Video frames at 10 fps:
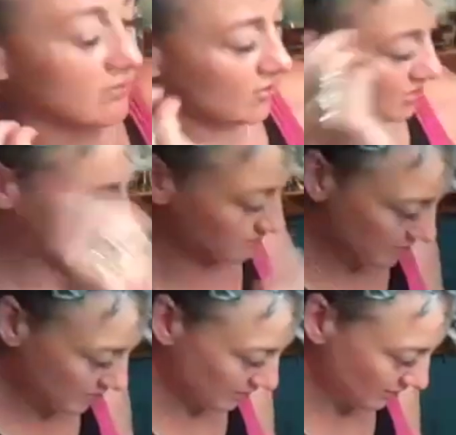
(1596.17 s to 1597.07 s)
So you
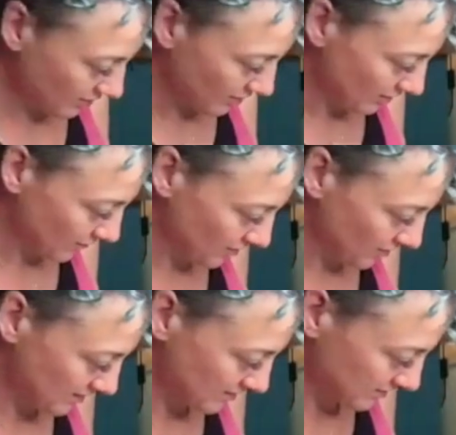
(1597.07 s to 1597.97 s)
can, if you
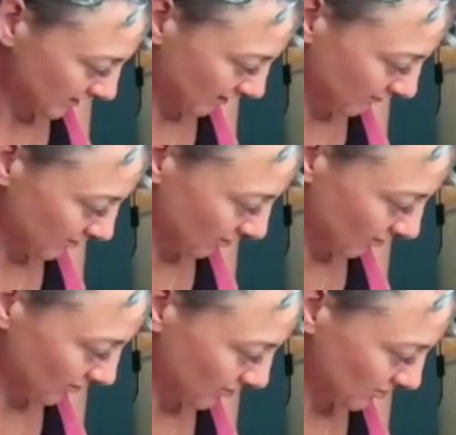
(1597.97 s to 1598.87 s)
need to carry
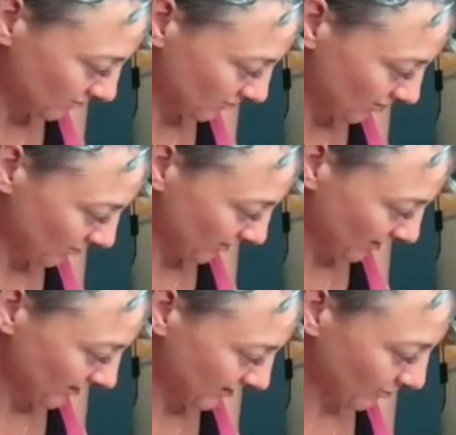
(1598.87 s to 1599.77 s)
on, you can rub
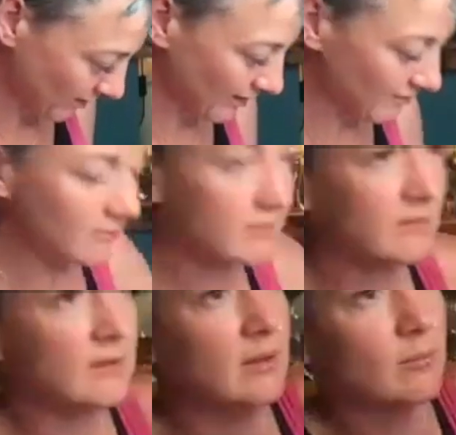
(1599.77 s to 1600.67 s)
that little bit out
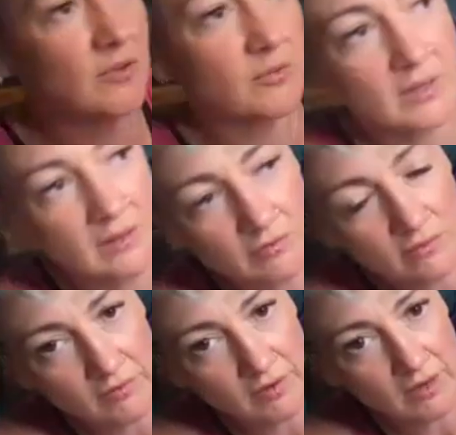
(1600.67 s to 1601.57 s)
in between the
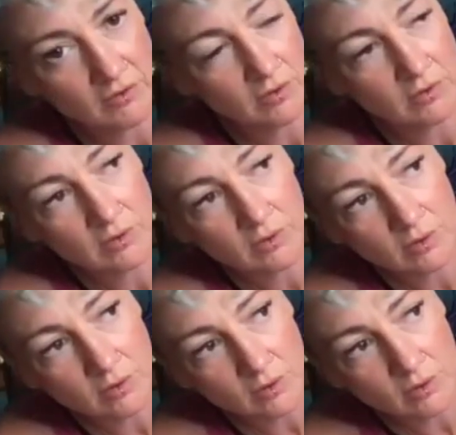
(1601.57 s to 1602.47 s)
reflection.
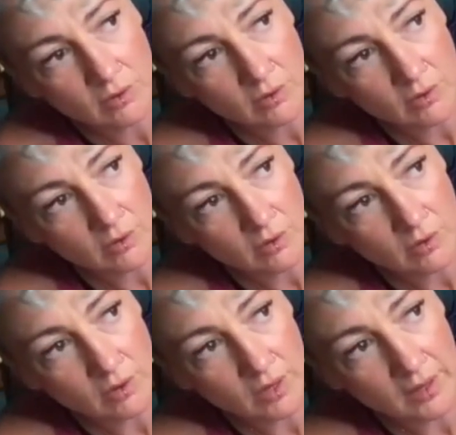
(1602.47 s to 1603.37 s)

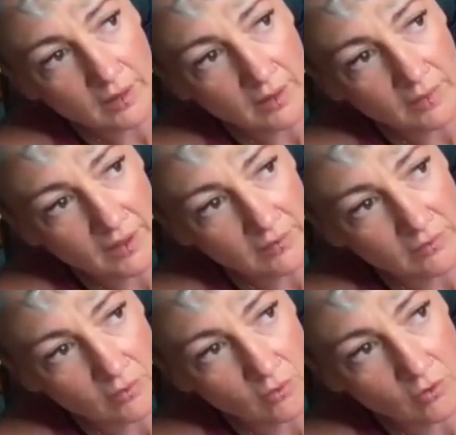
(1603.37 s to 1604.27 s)
Okay, and
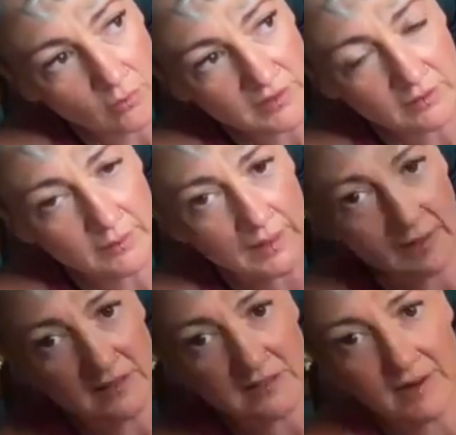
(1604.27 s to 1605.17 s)
that's all we're
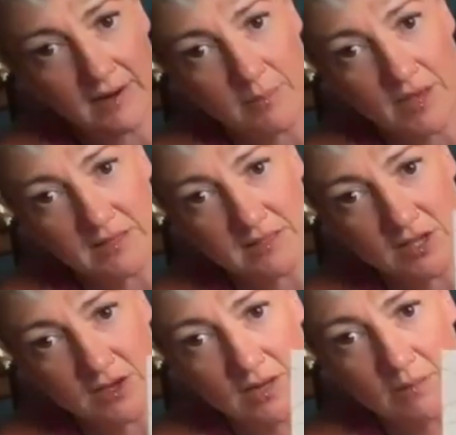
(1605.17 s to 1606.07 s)
doing. Is there any bits
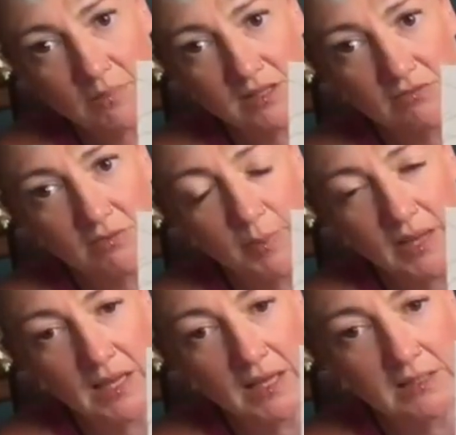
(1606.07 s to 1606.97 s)
that you need me to
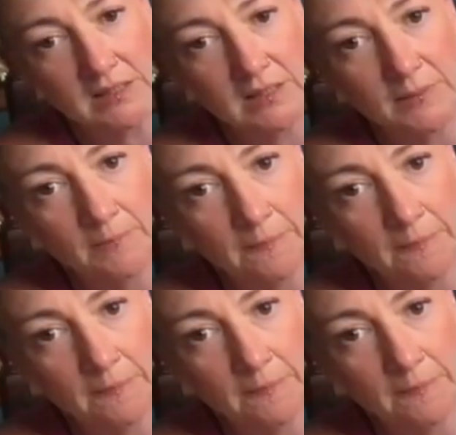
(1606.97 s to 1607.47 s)
repeat?